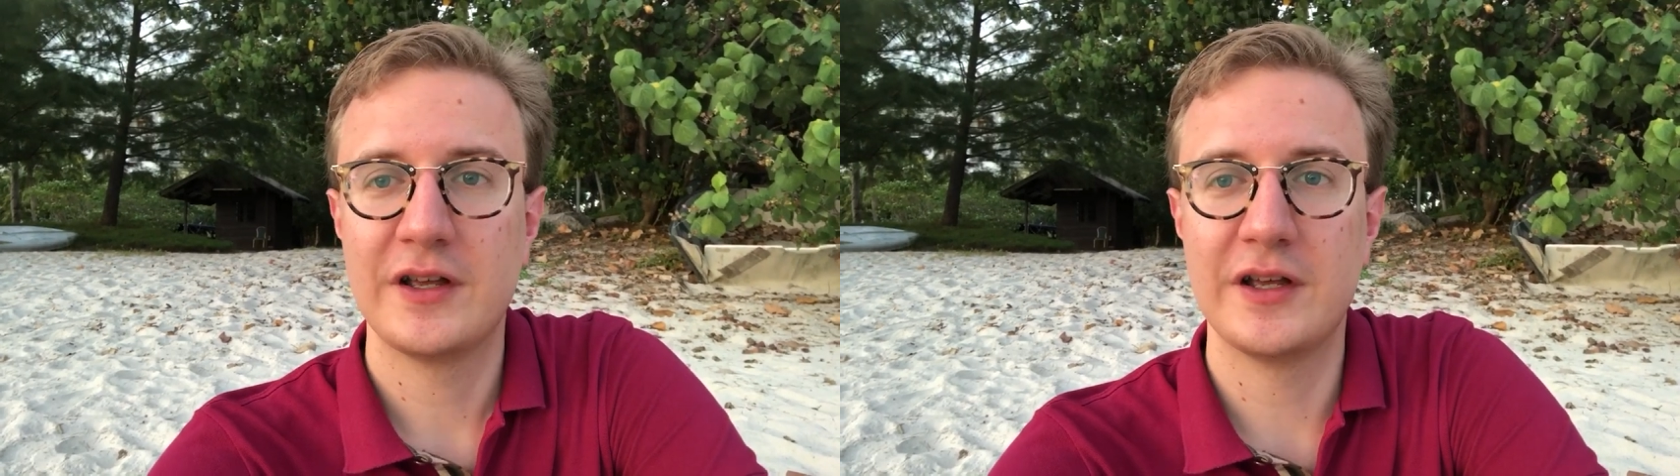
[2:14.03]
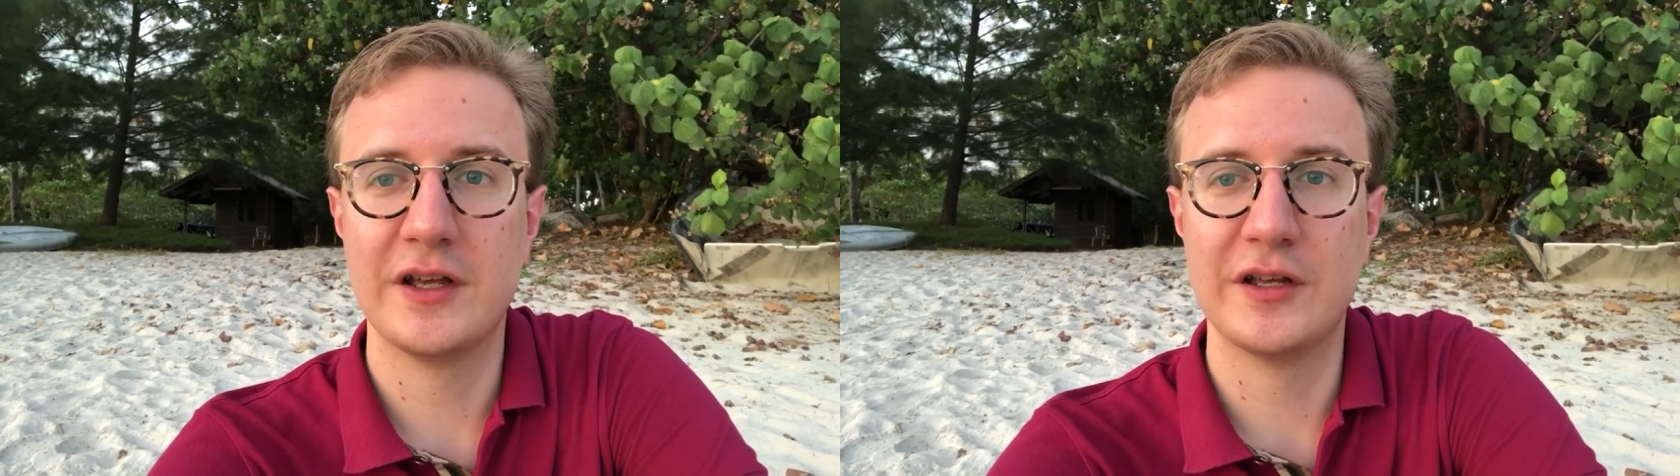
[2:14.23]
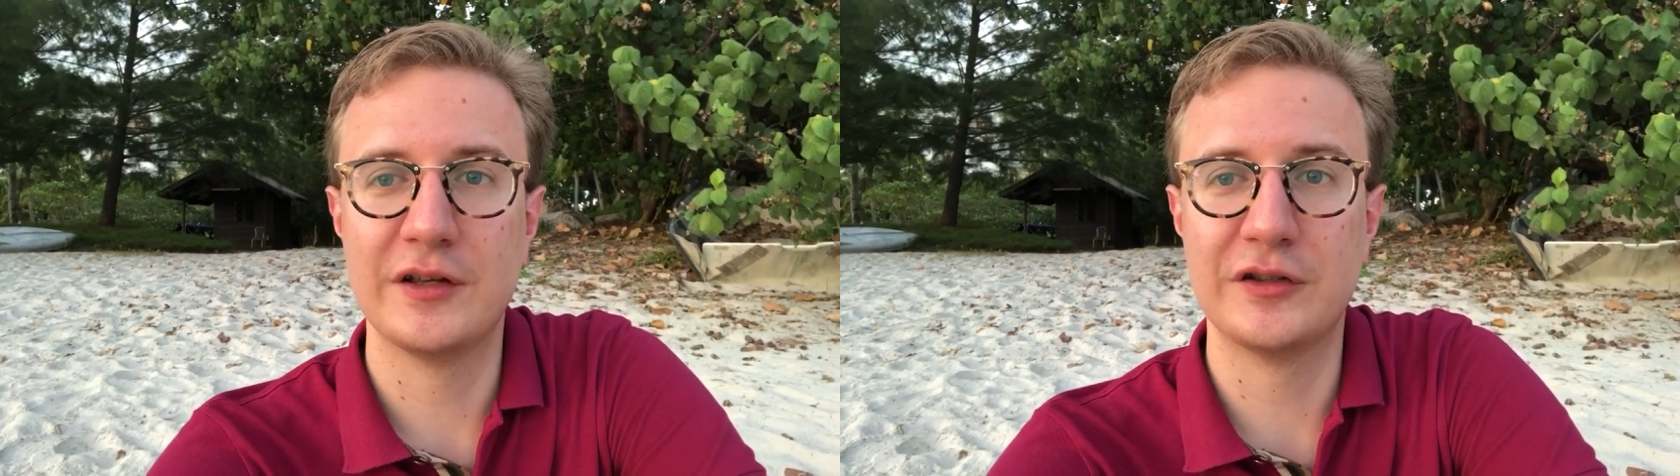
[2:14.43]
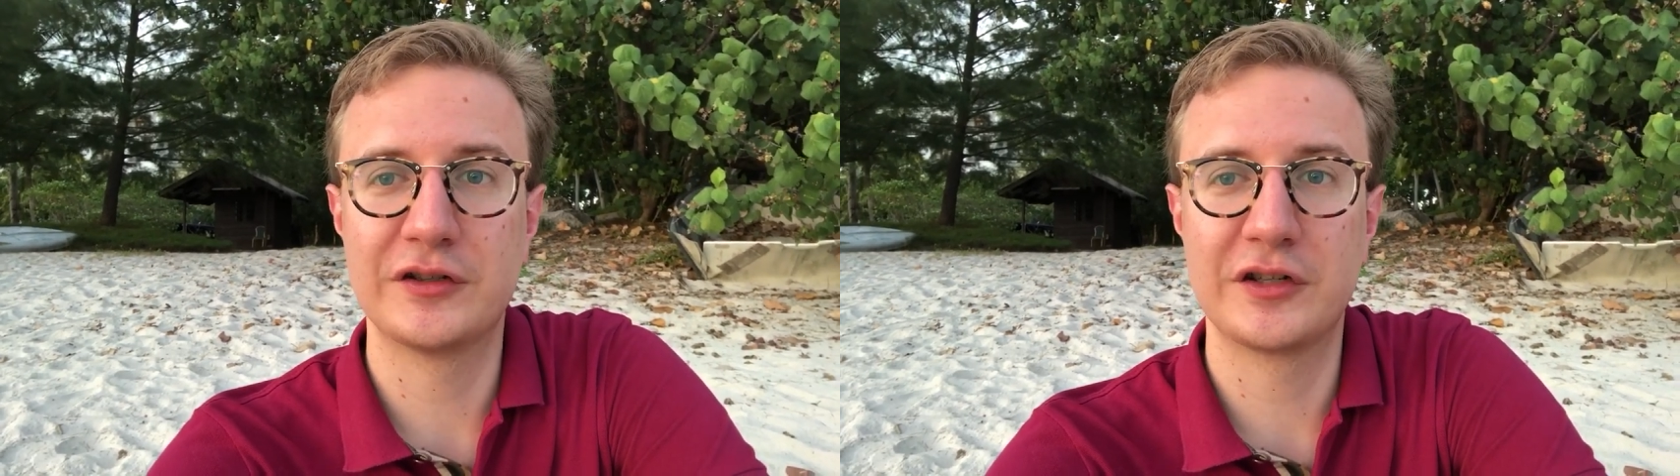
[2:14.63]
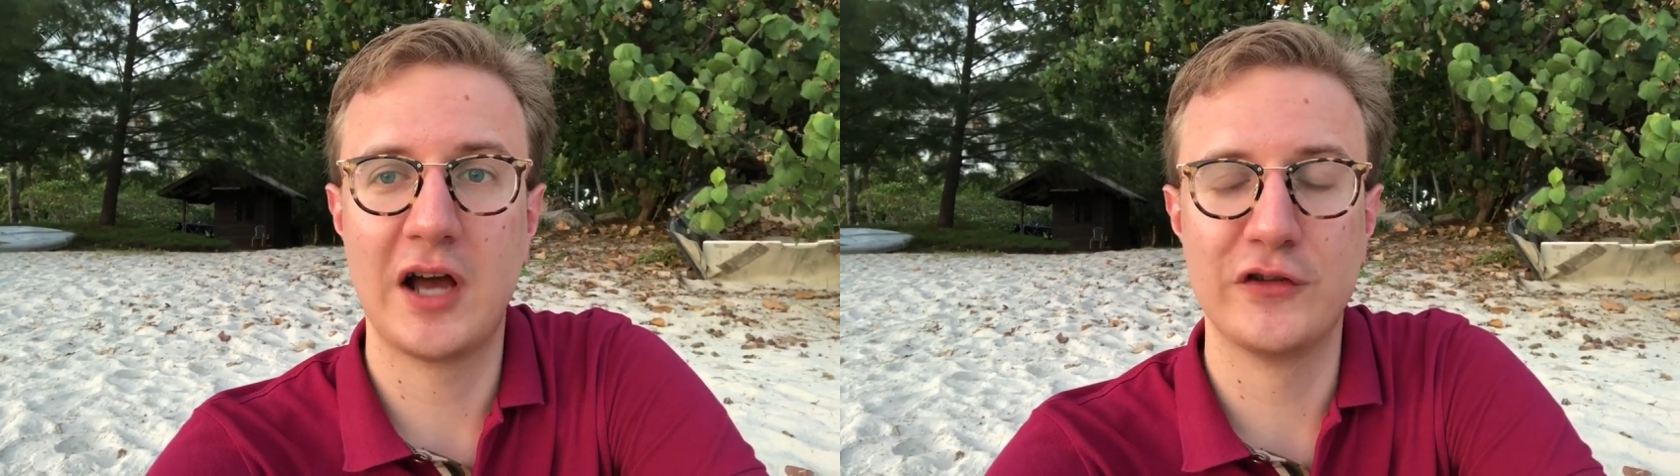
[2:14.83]

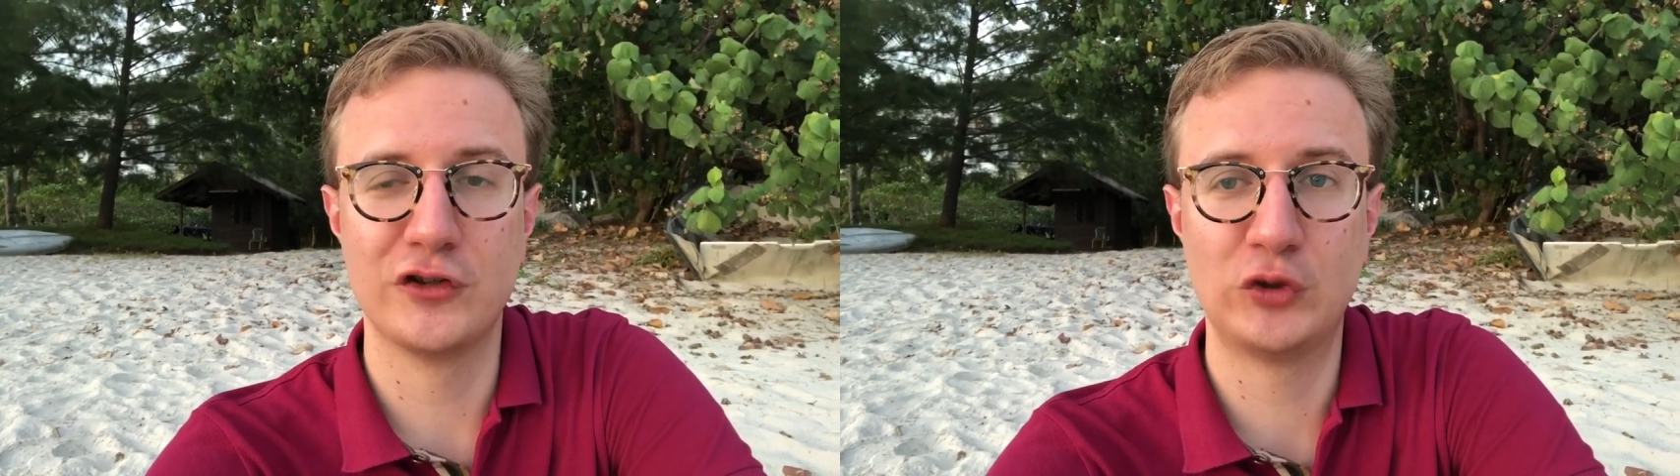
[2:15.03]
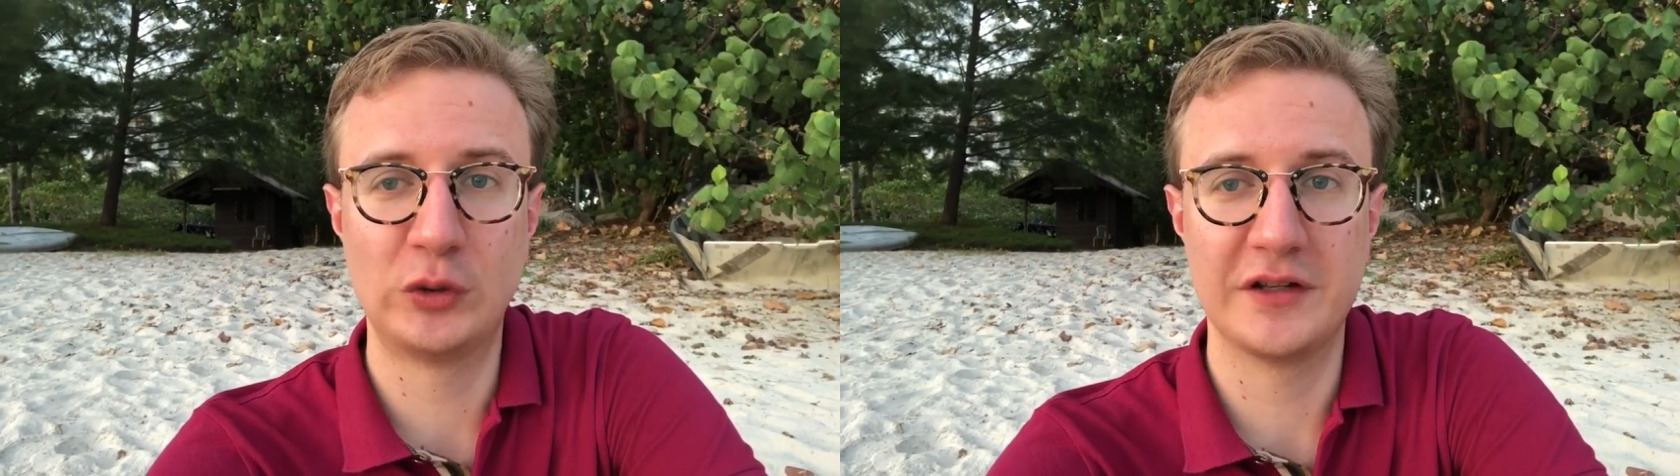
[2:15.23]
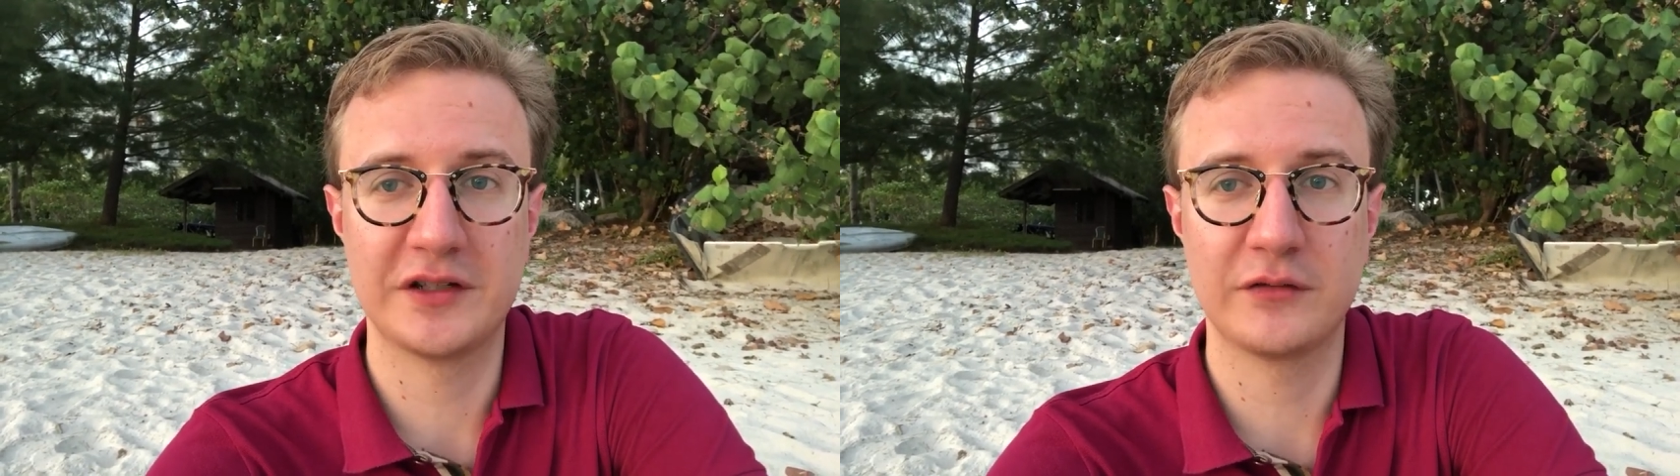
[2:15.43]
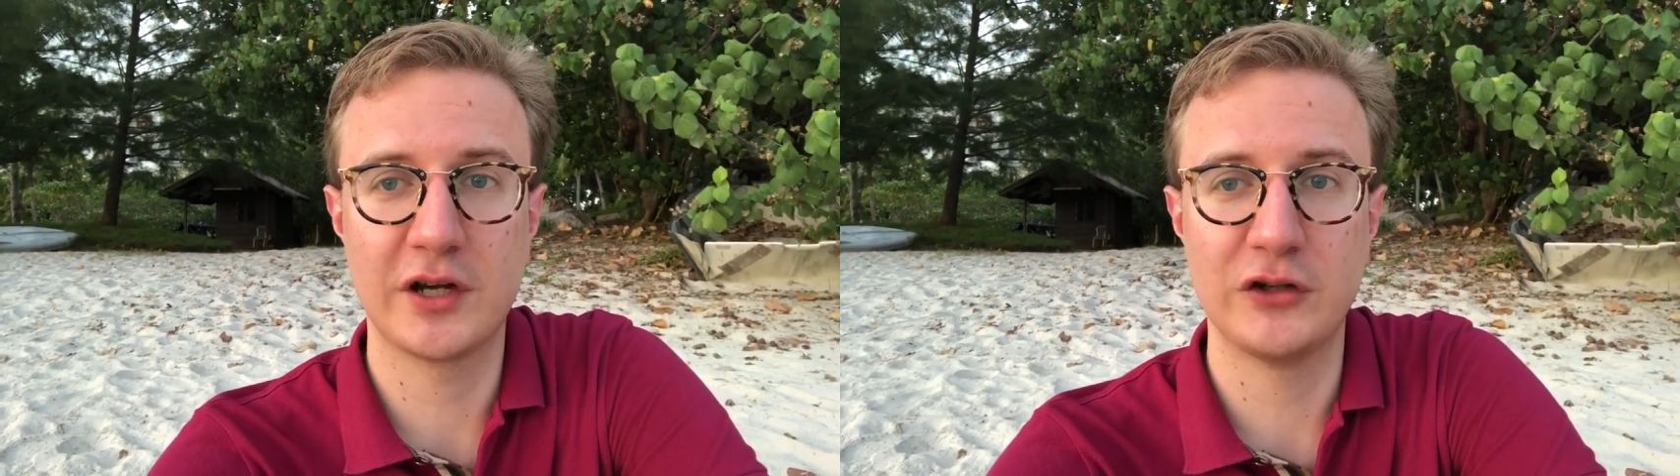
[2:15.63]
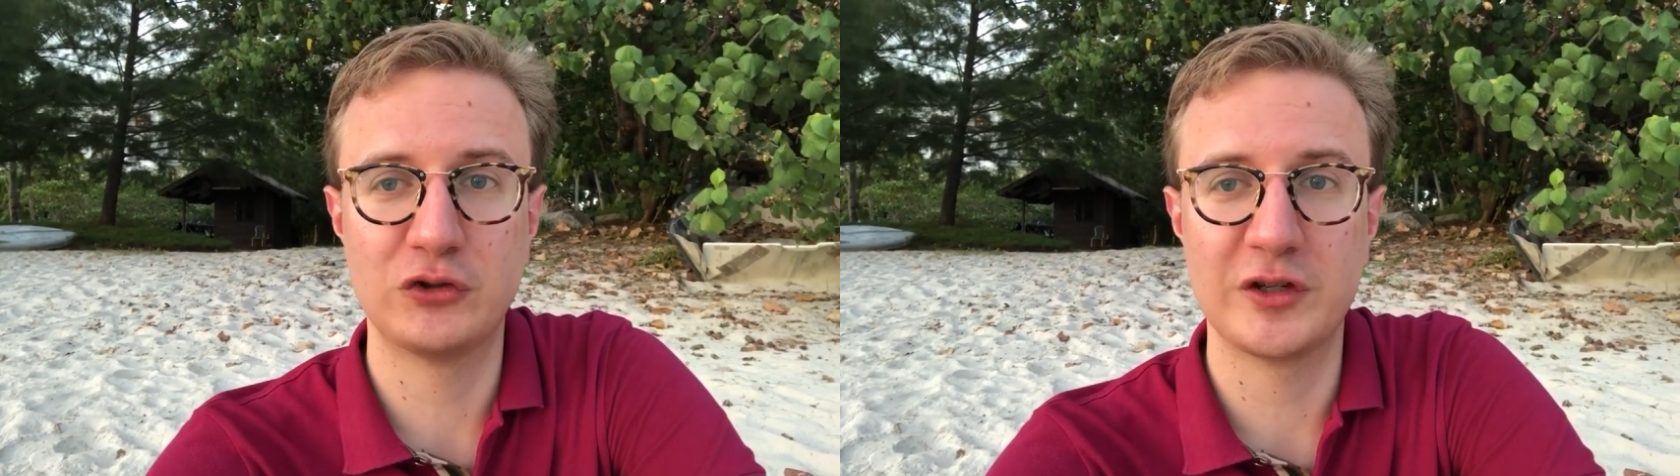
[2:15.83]
is on the short list of
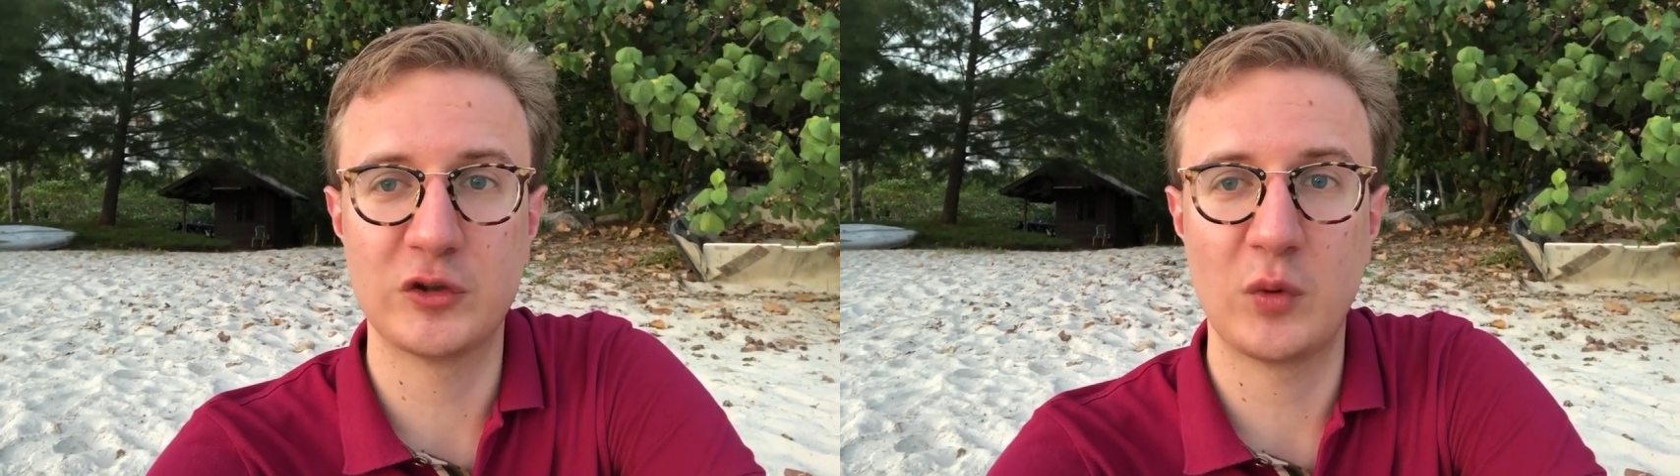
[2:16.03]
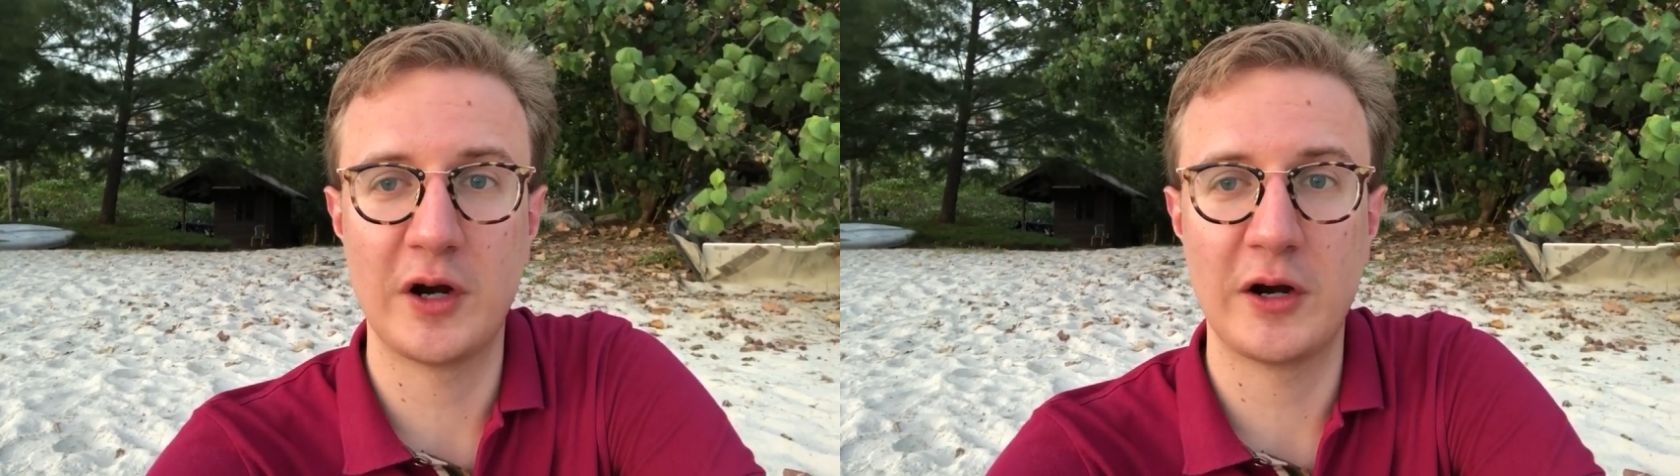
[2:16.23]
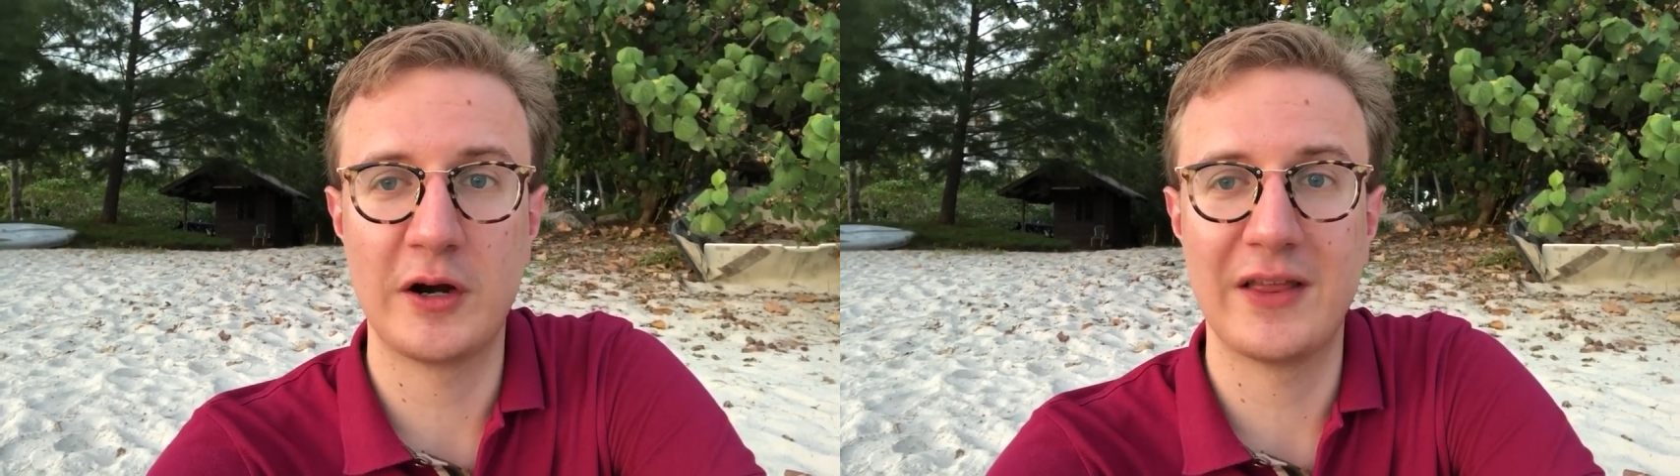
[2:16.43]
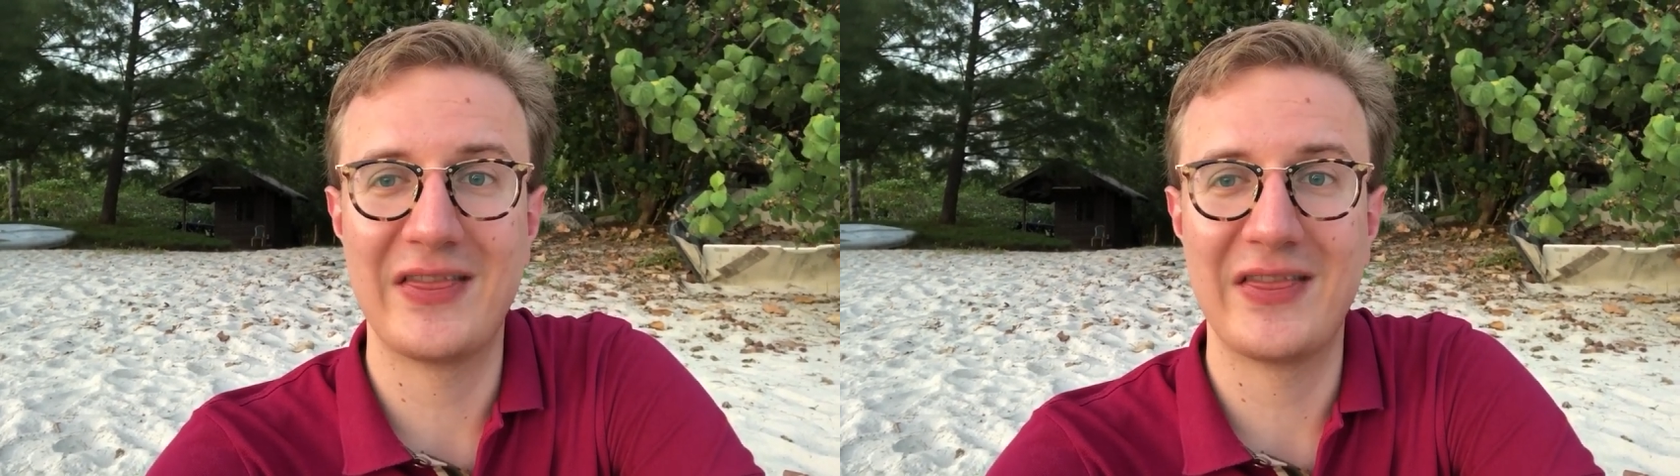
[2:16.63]
countries where